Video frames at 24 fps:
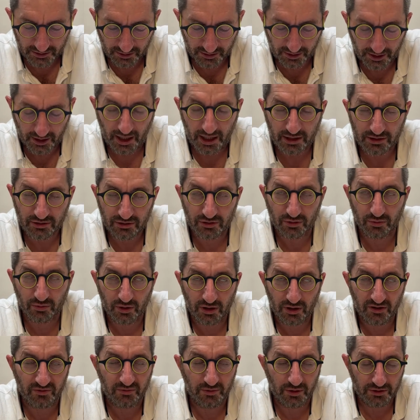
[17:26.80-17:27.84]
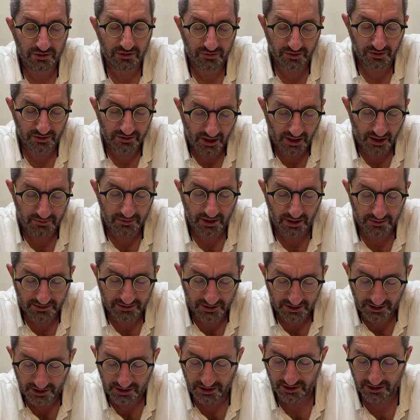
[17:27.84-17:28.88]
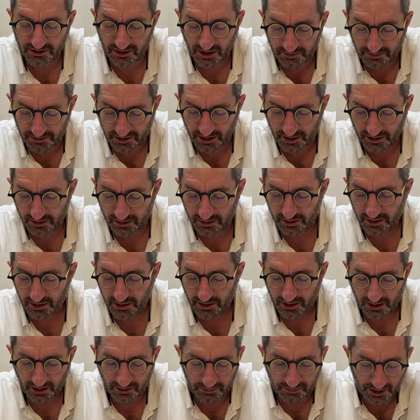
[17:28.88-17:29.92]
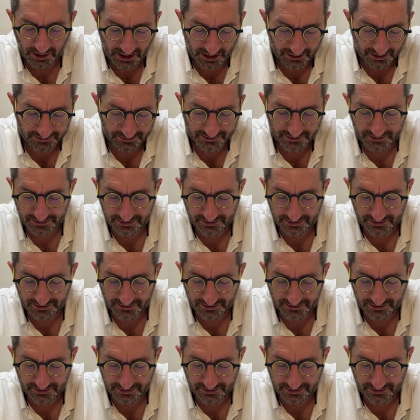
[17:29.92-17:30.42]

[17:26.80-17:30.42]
extra word of Moshvotam comes to teach us something about